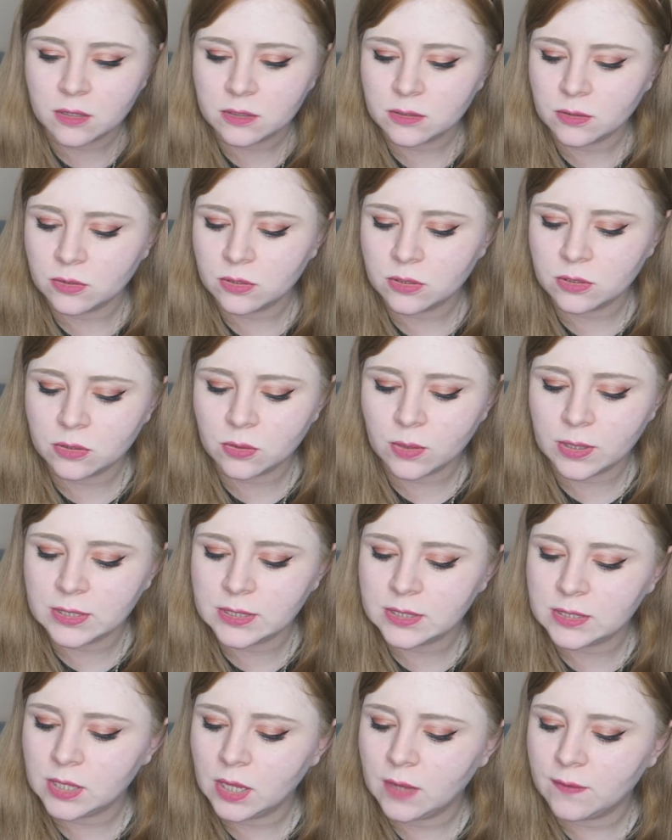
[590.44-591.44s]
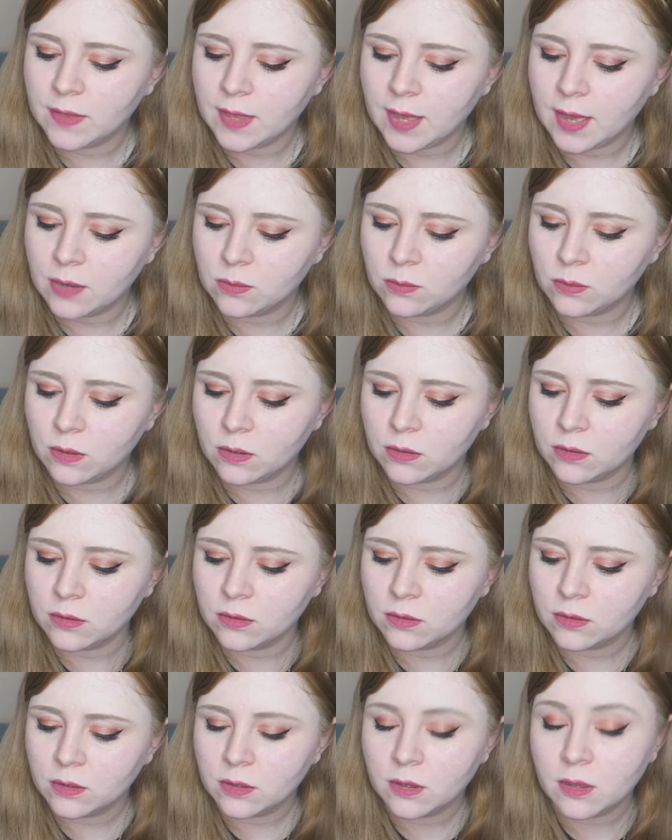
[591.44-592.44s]
So I just thought I'd see if they had
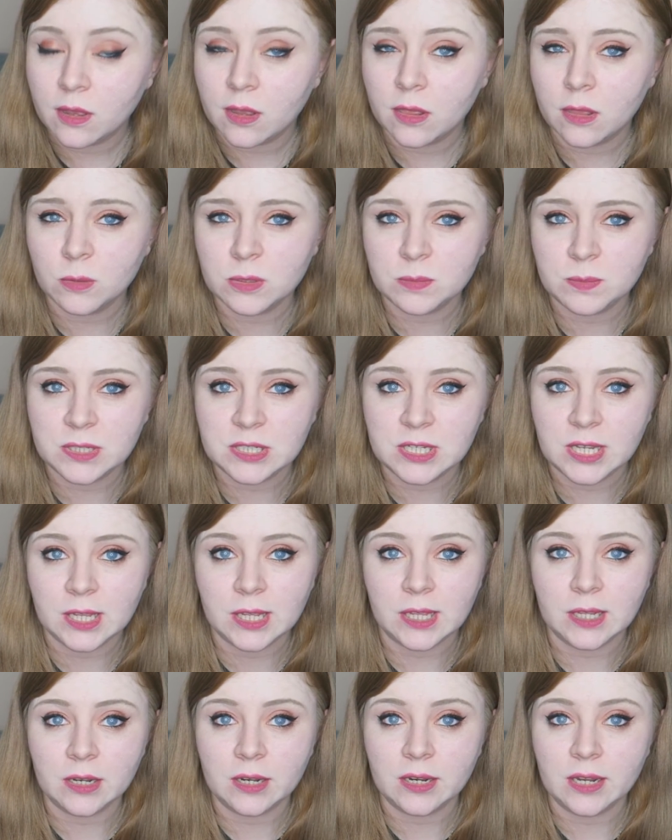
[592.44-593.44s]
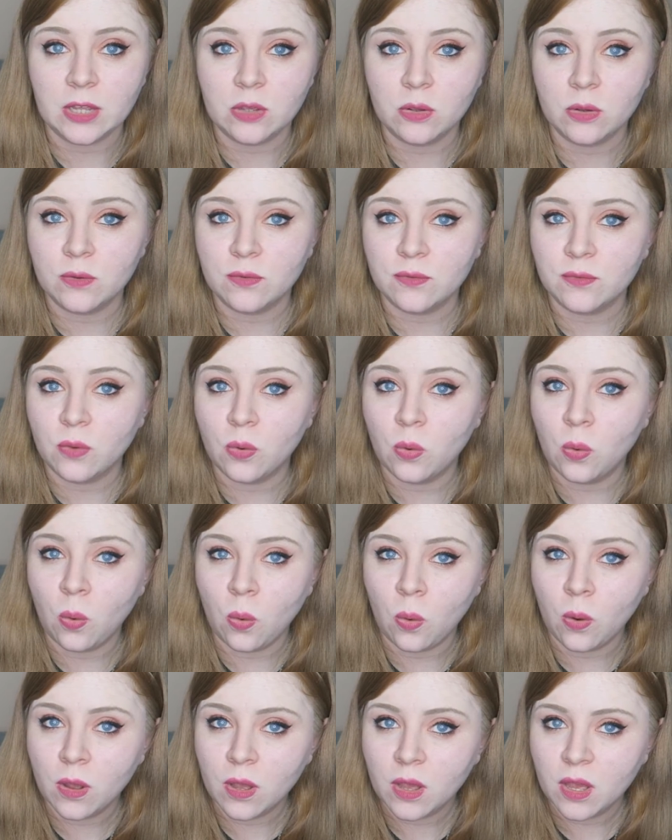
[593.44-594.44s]
one that was particularly good
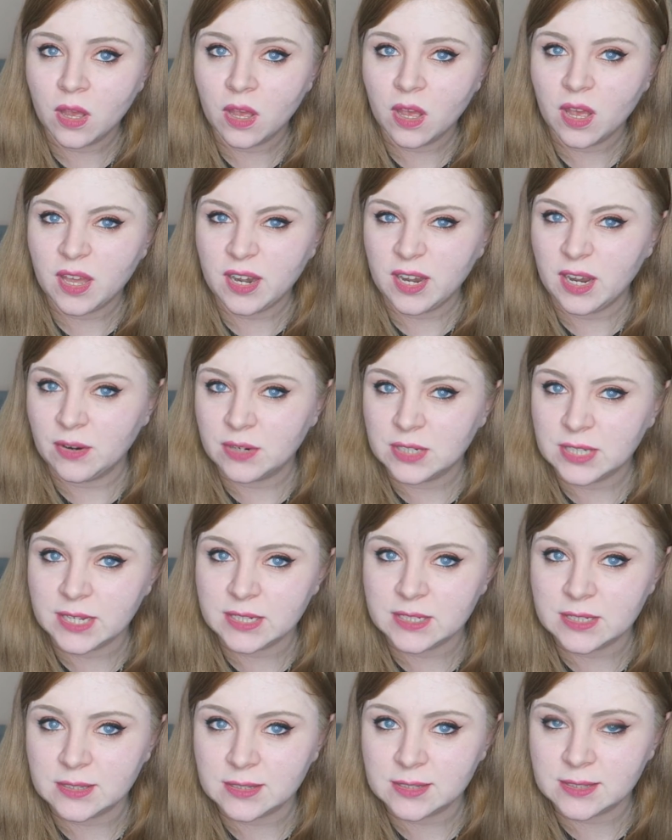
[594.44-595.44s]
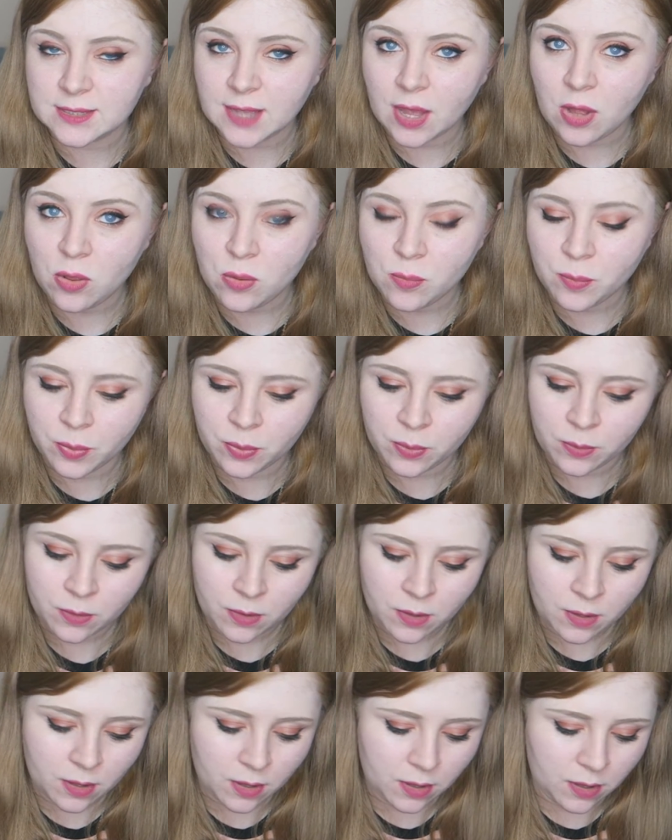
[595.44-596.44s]
for an irritated scalp.
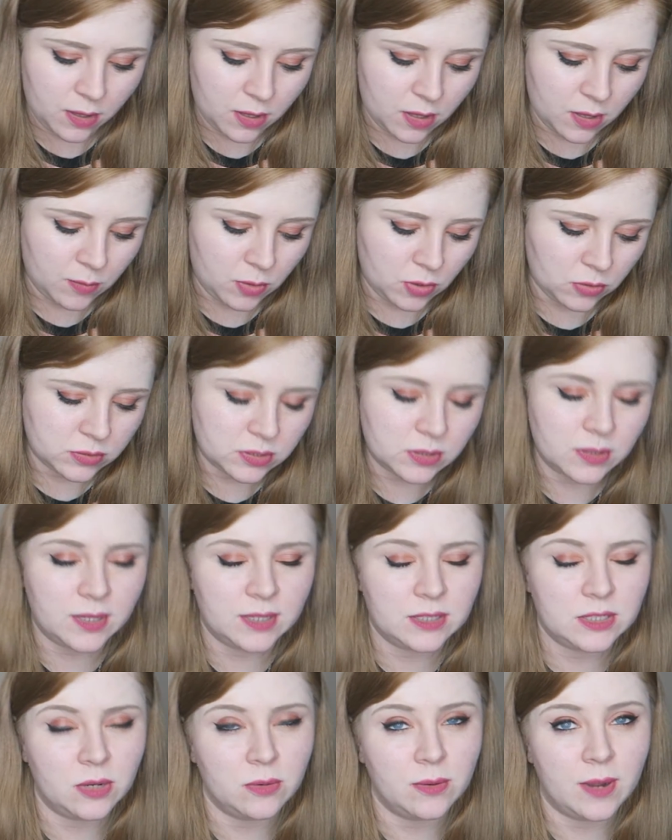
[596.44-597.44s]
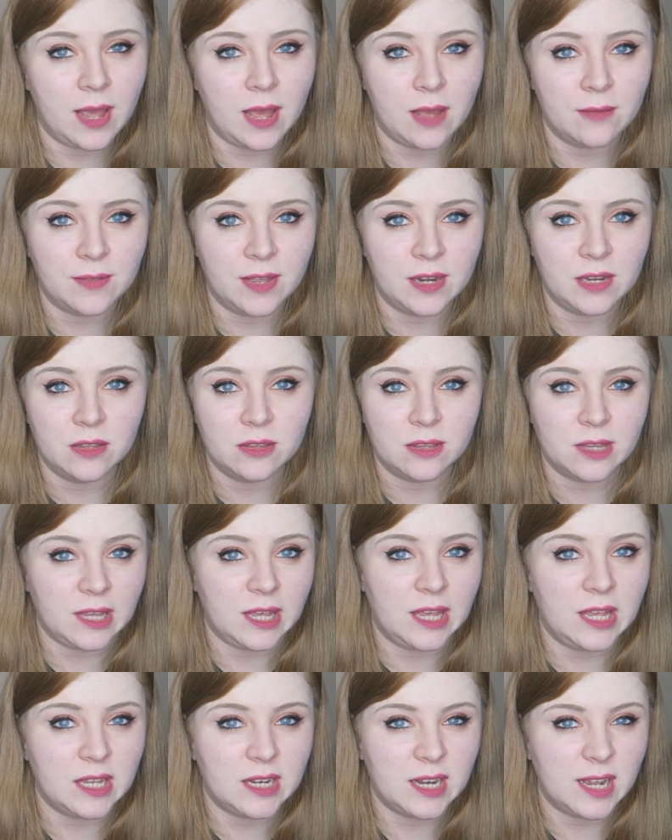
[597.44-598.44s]
And also they don't have any of
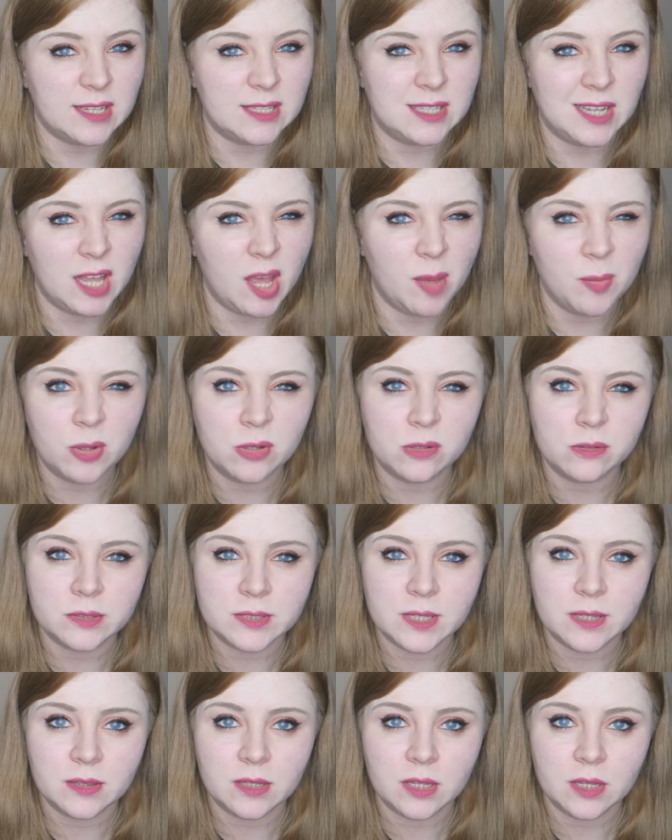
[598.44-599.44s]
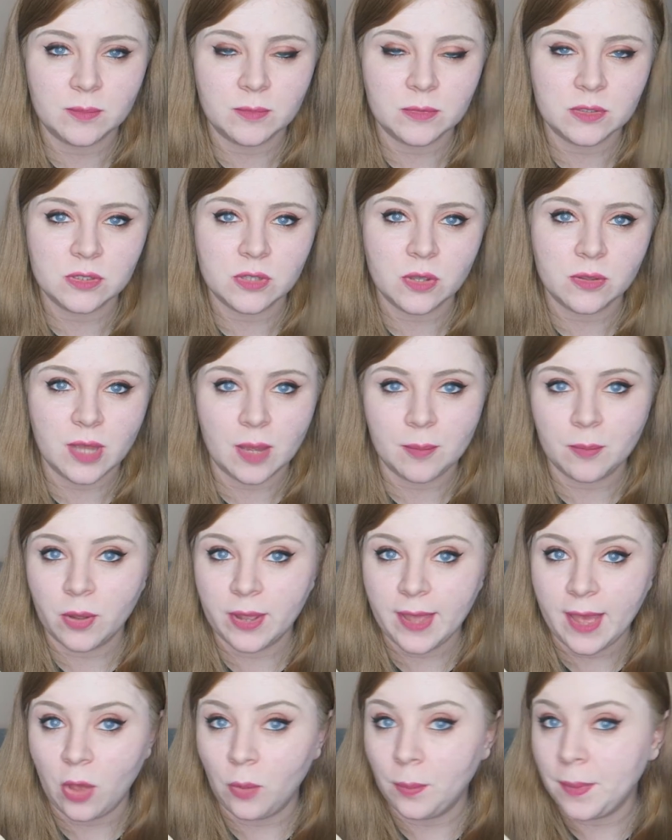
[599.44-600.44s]
the nasty chemicals in them, so that
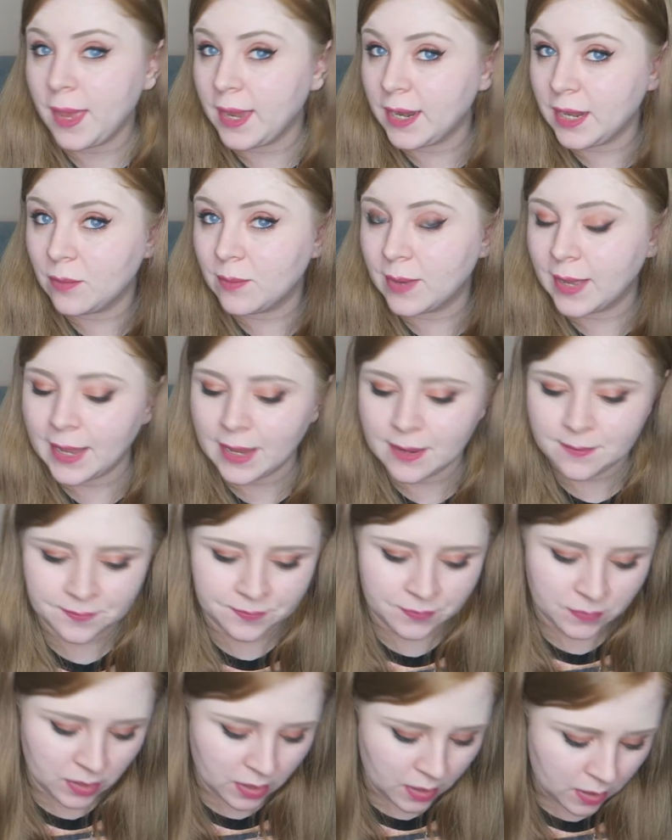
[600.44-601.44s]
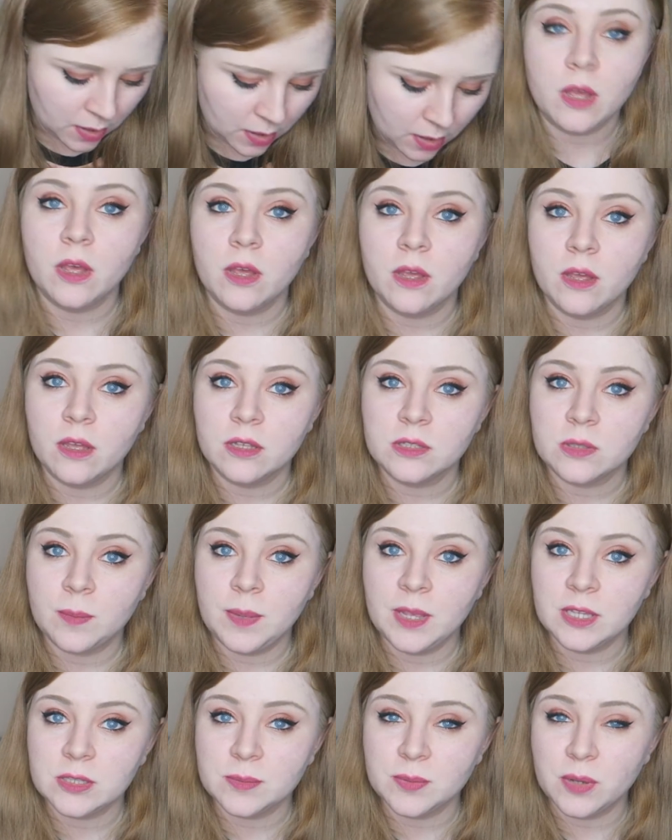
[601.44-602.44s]
might help anyway. So
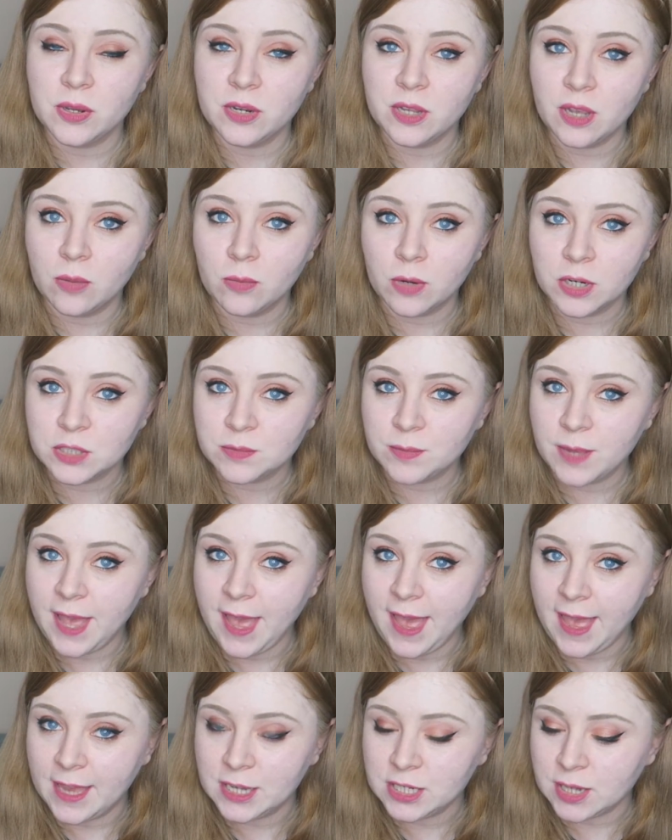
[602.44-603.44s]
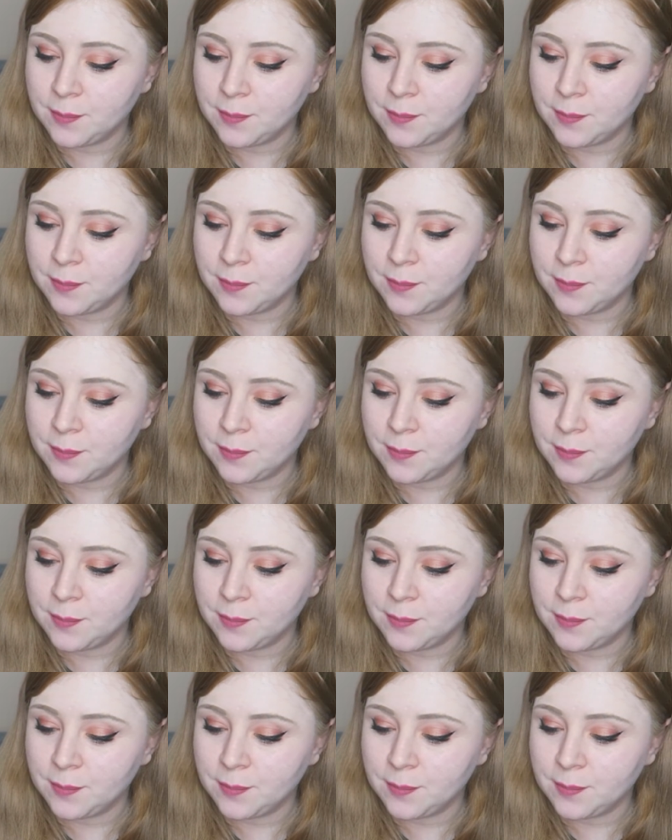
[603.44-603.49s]
I picked up Honey I Washed My Hair